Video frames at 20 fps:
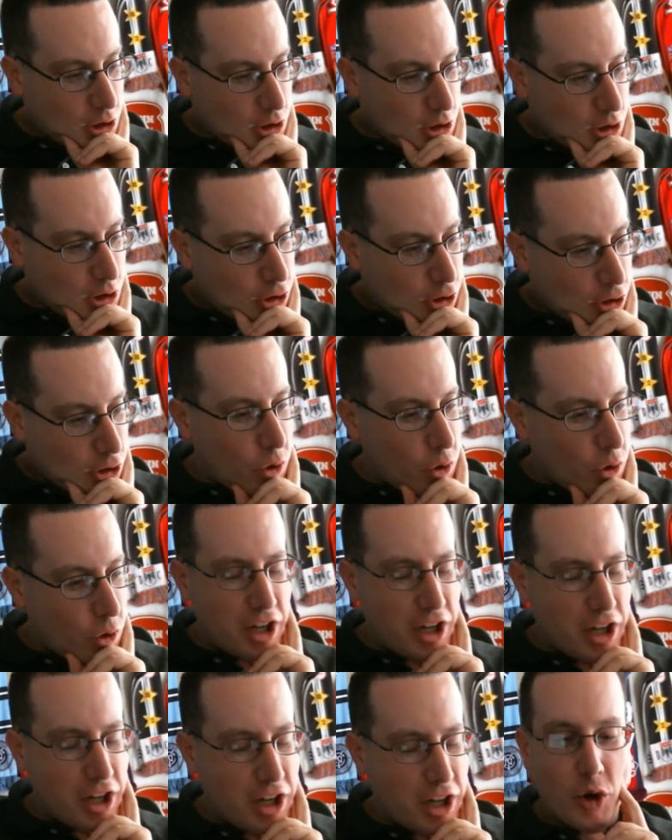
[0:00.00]
which
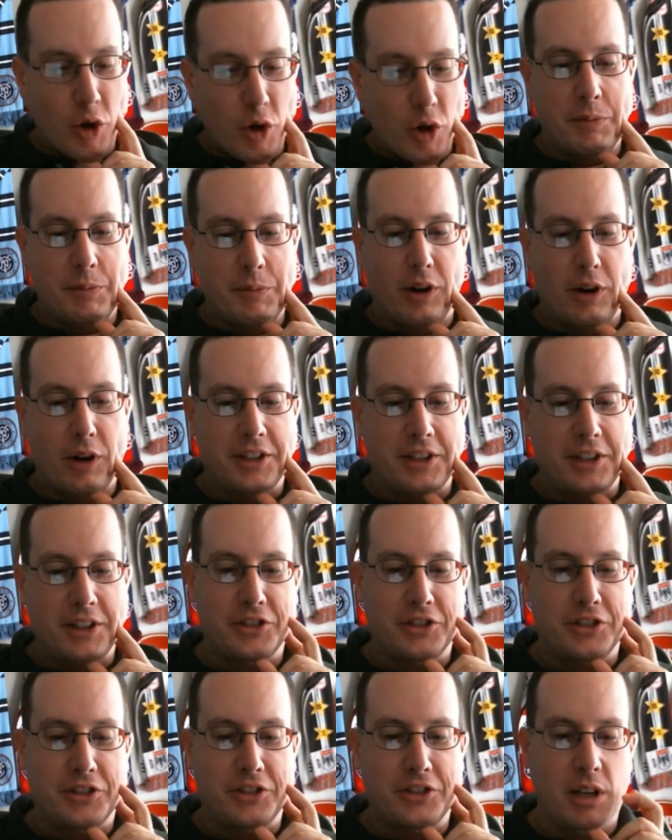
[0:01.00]
network will be
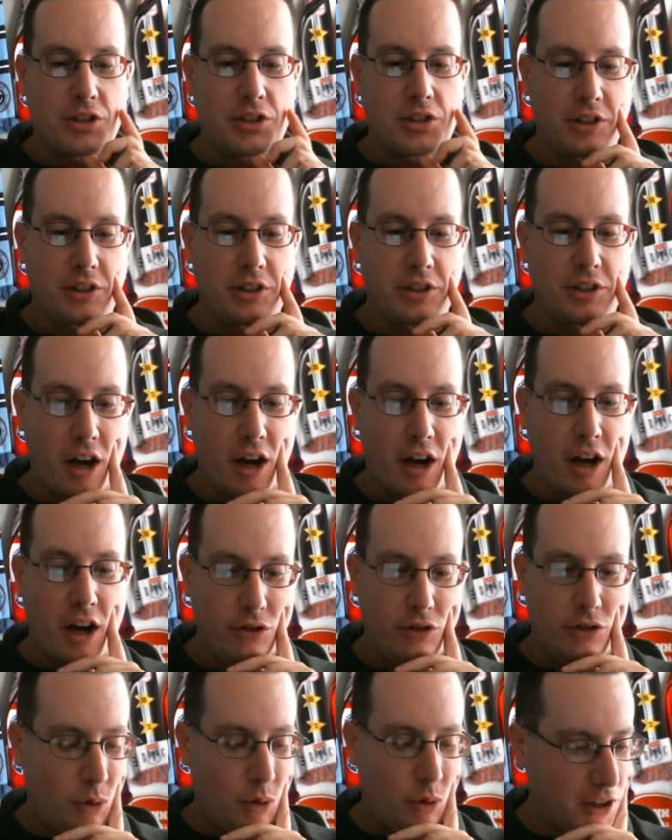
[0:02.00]
broadcasting Major League Soccer in
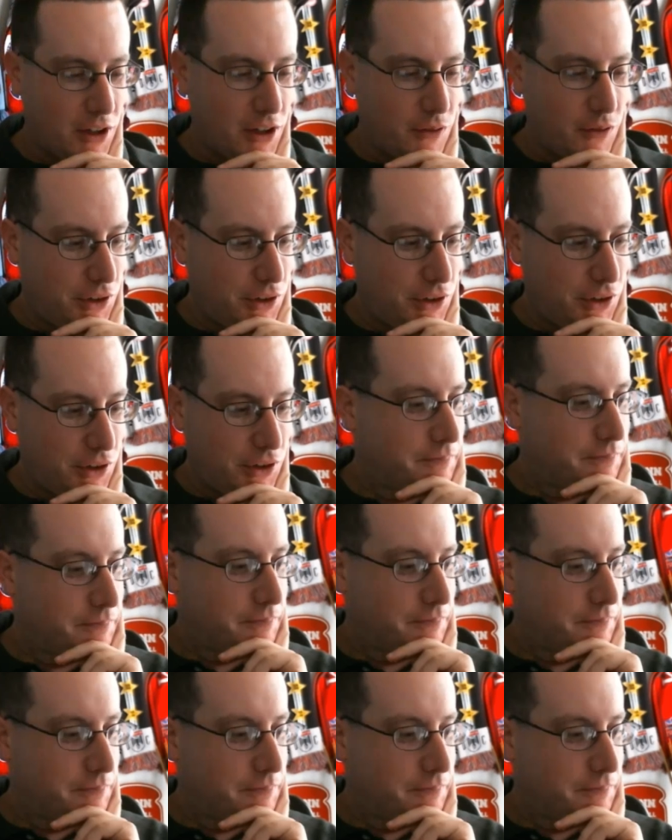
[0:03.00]
2017?